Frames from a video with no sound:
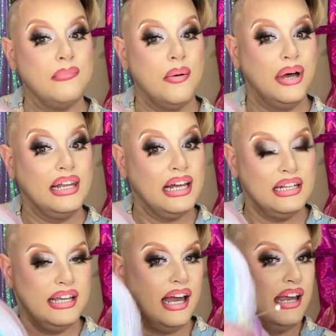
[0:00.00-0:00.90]
But
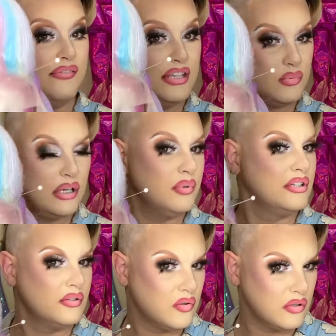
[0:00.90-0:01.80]
luckily I have this wig, which
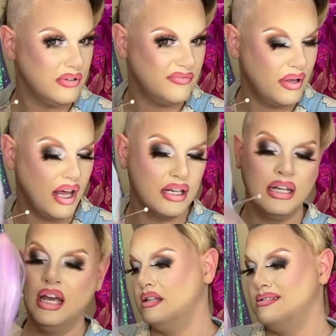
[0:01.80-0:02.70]
is also one of mine.
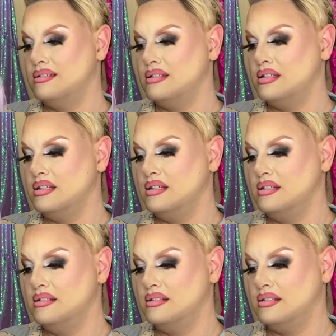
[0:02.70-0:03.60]
This
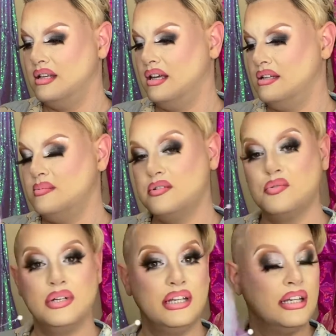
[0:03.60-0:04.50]
is a special
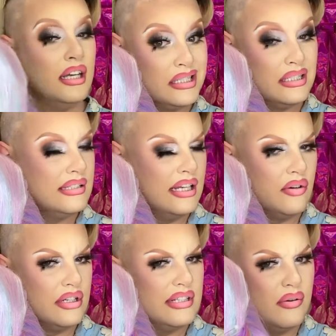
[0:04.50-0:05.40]
wig, secret.
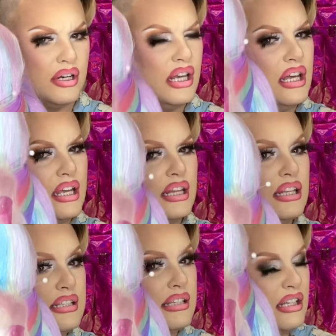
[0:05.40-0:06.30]

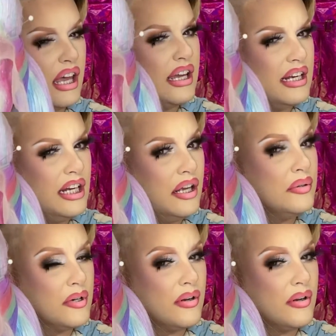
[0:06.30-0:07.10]
This can't get anywhere